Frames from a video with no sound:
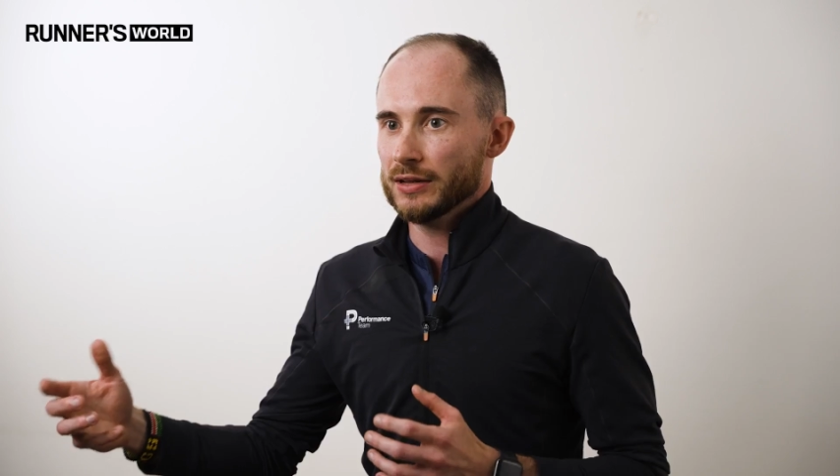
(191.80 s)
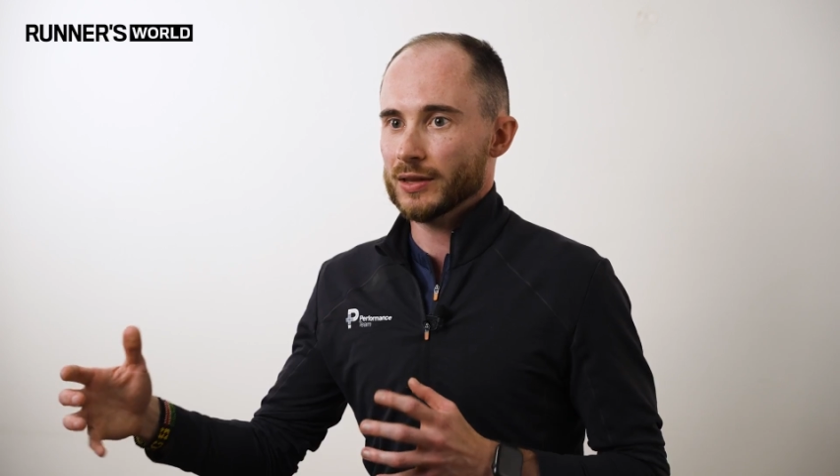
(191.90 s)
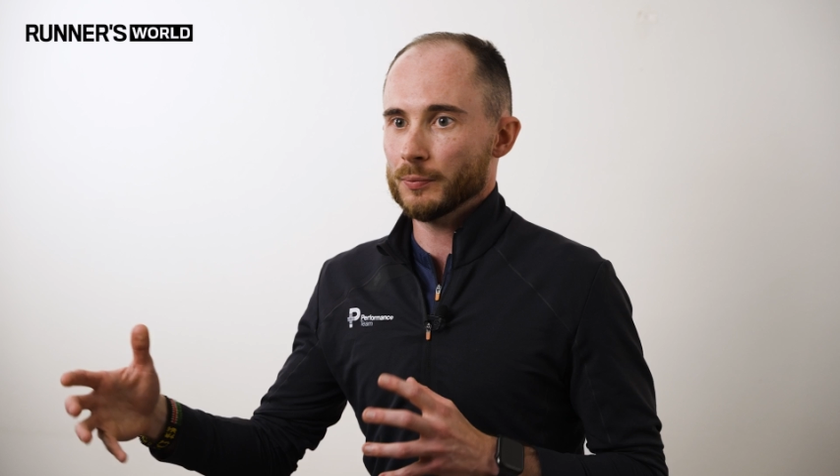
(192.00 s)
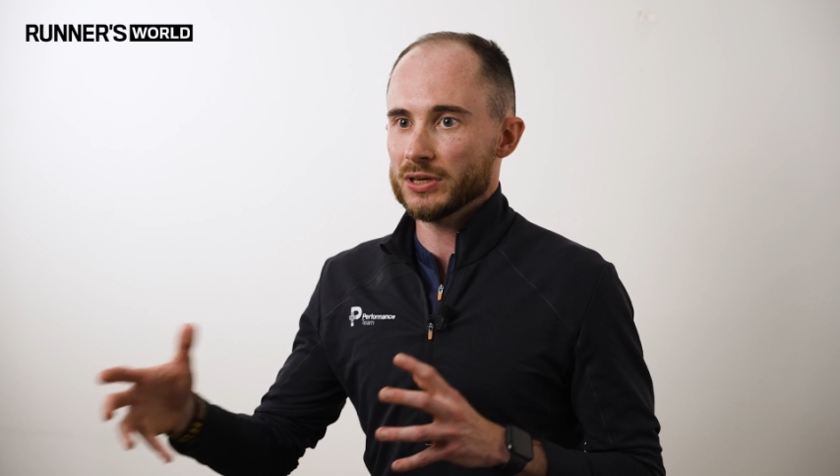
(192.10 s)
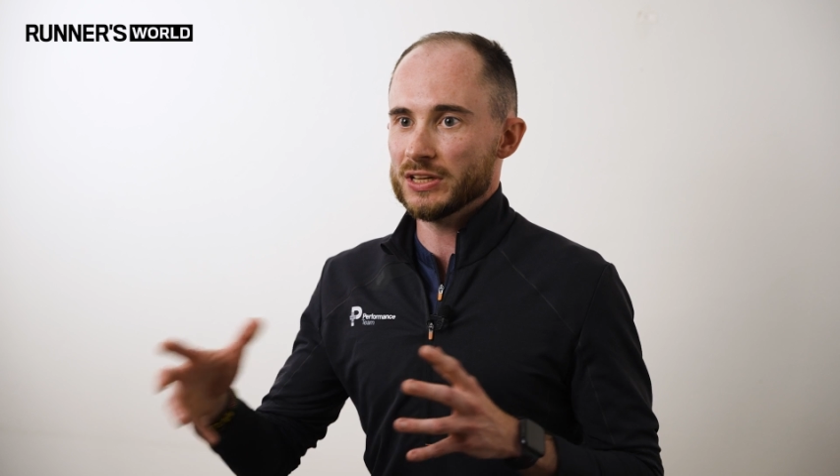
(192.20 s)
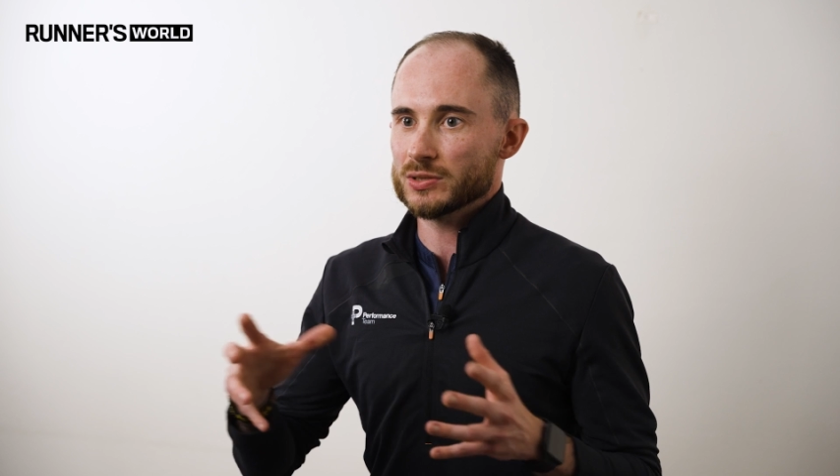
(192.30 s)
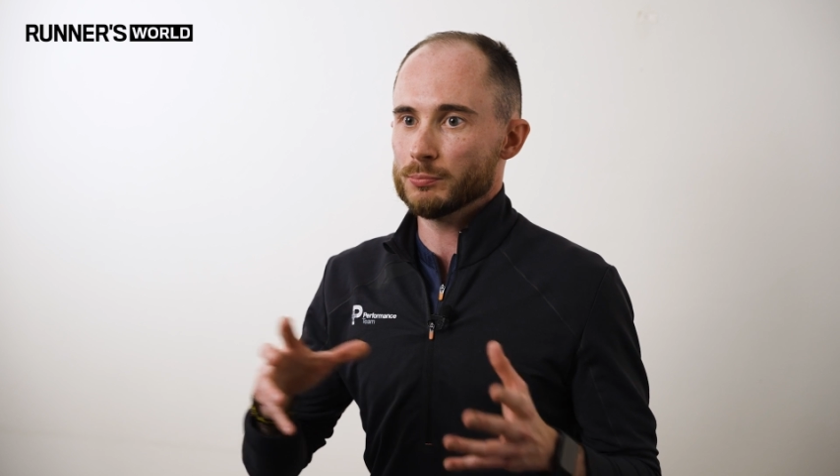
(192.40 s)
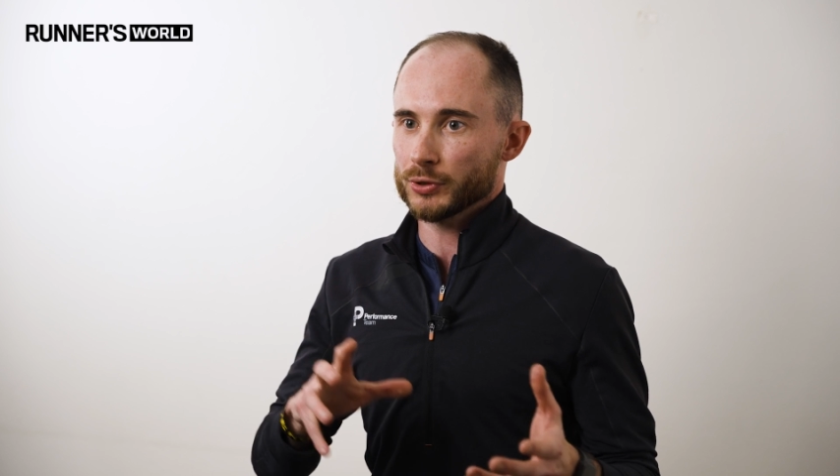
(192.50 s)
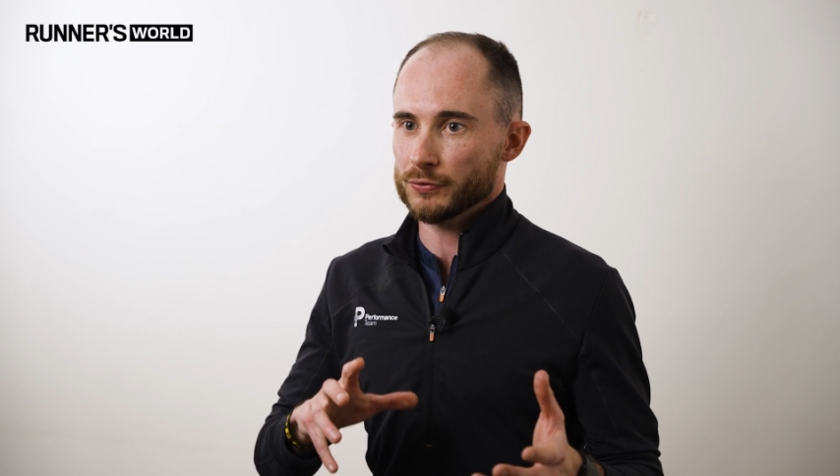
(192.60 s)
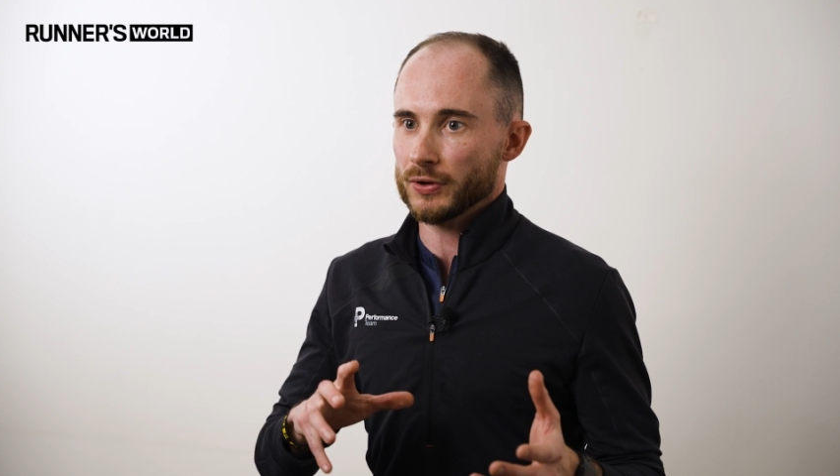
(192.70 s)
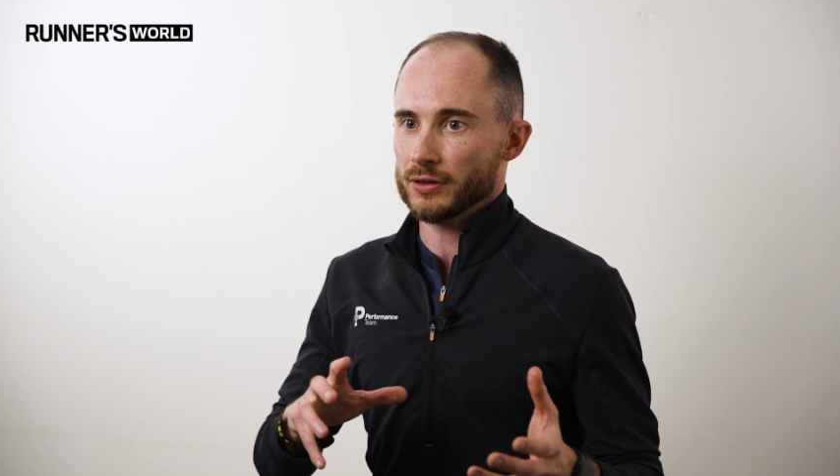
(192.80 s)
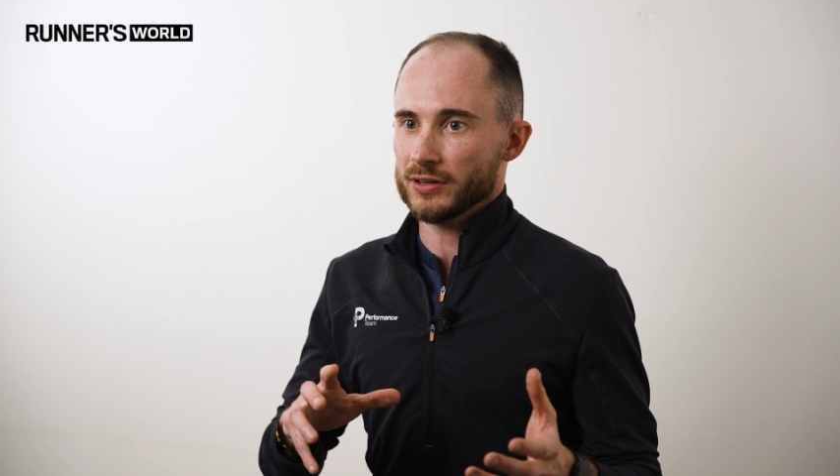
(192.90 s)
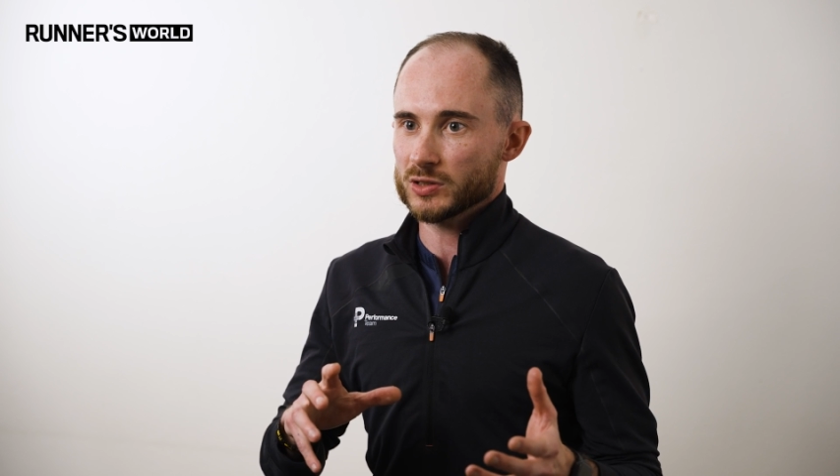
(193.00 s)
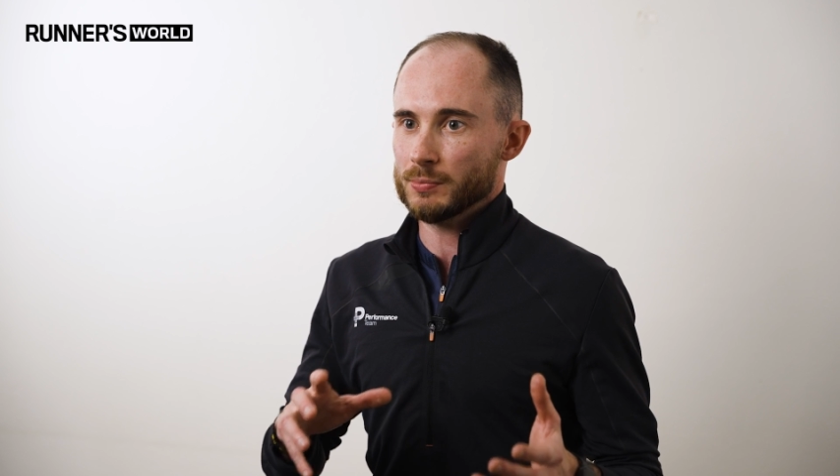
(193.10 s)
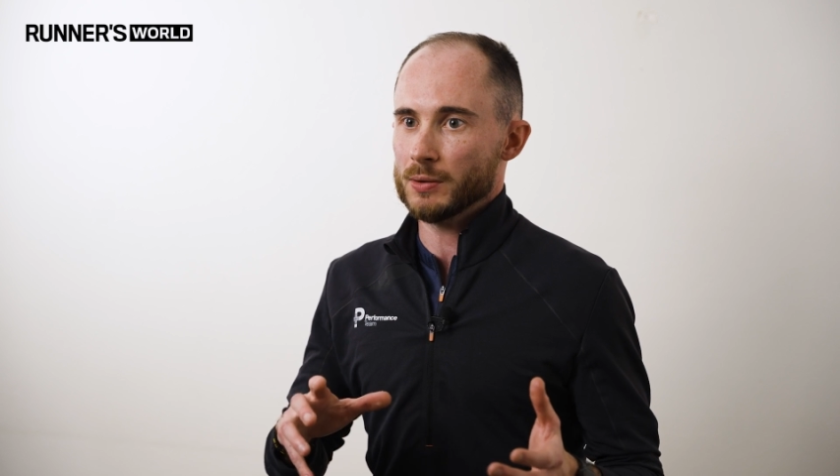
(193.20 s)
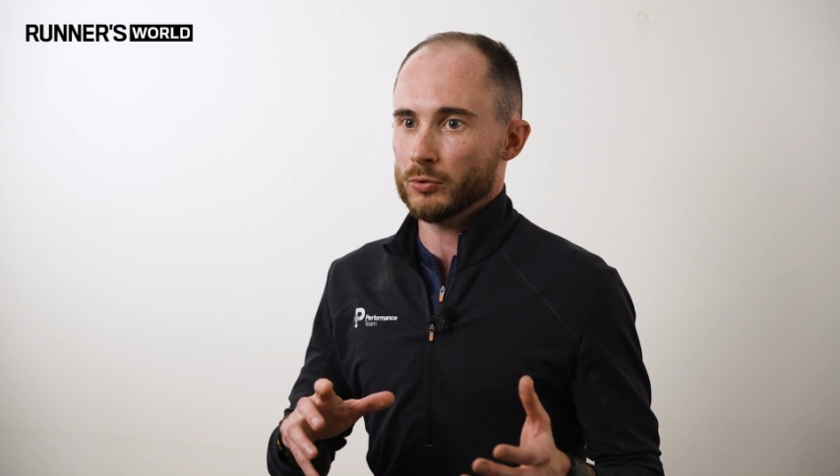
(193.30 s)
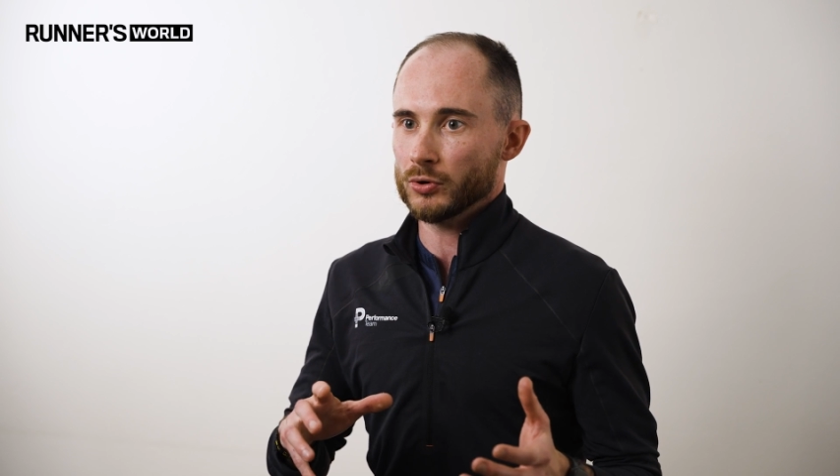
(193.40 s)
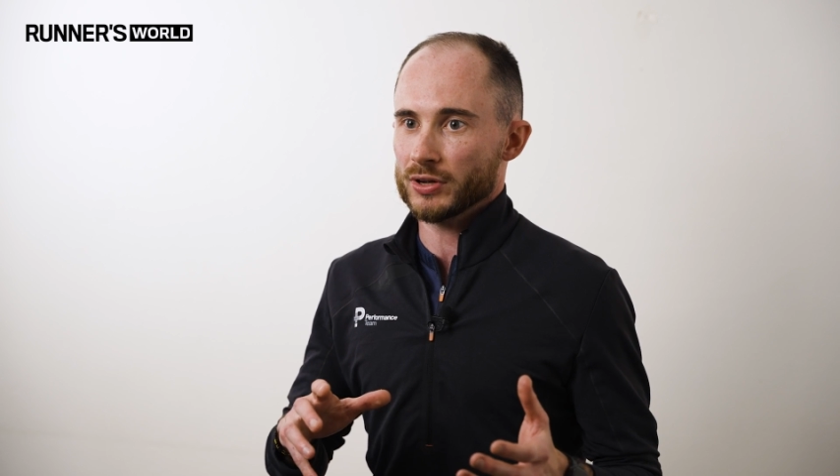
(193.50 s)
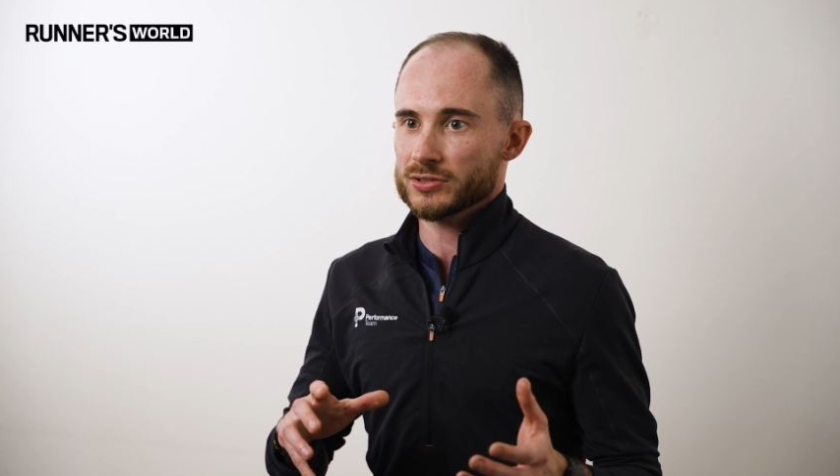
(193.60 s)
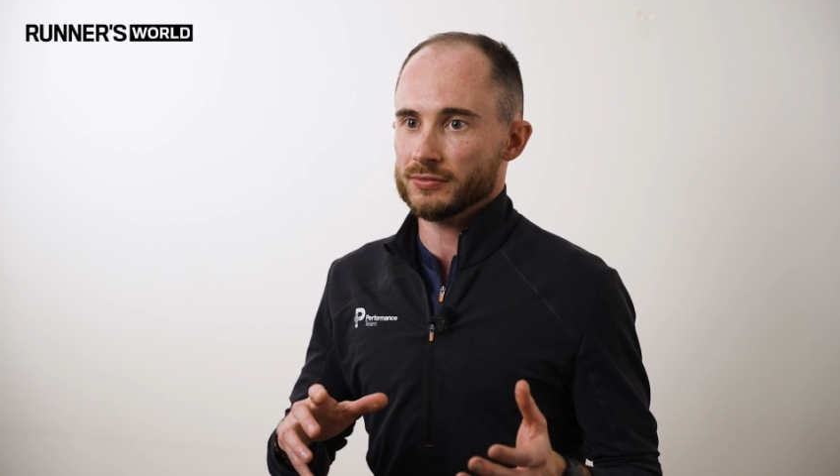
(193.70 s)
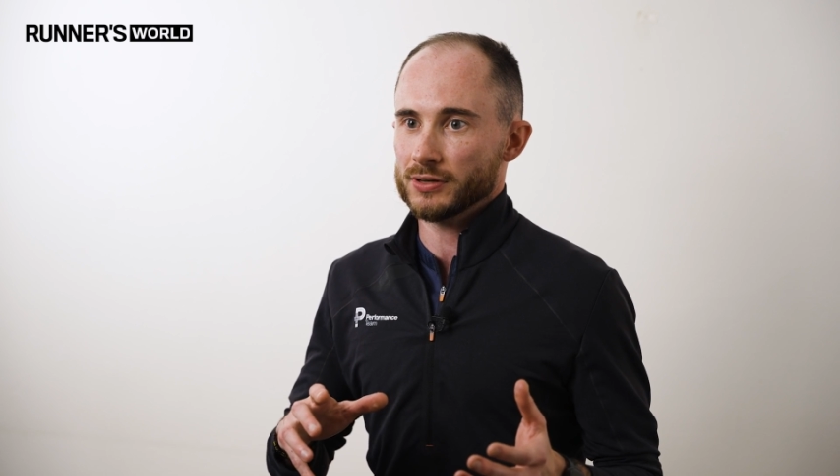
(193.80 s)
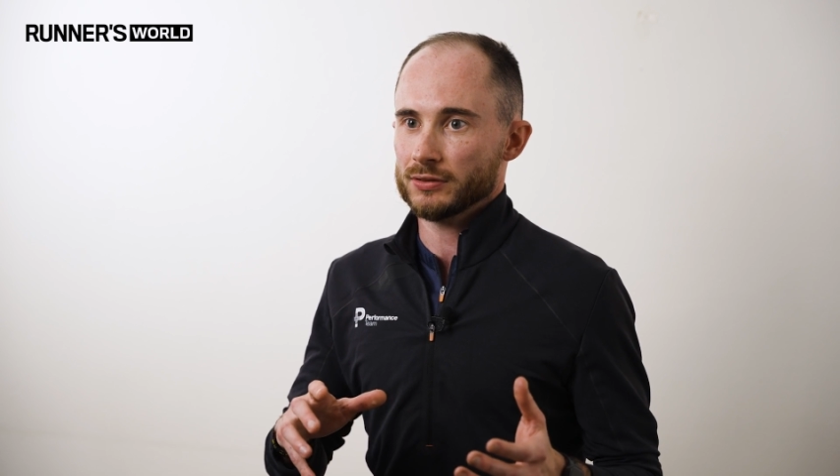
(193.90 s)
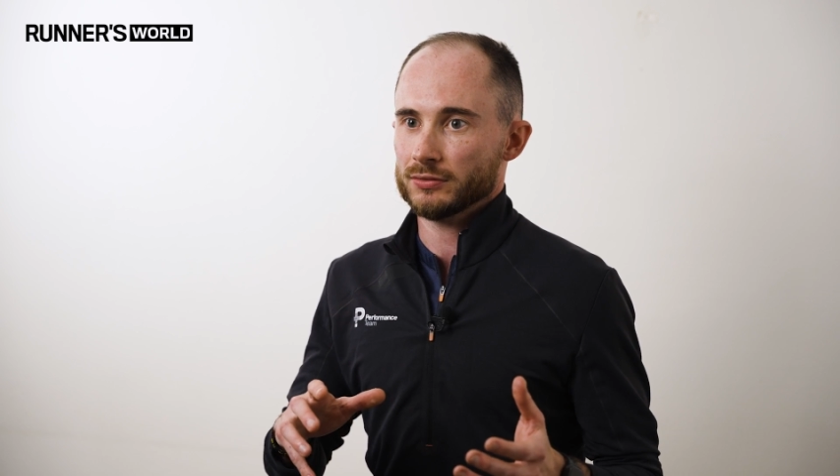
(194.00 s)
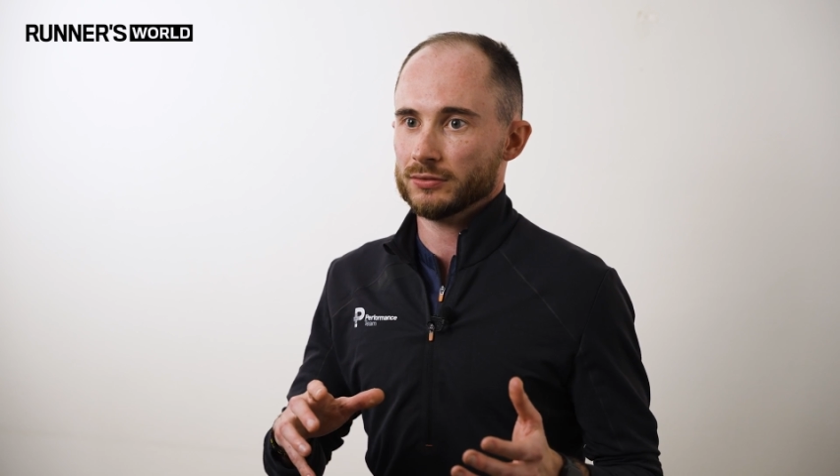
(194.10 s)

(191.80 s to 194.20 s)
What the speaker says: then we need to modify things a bit more aggressively.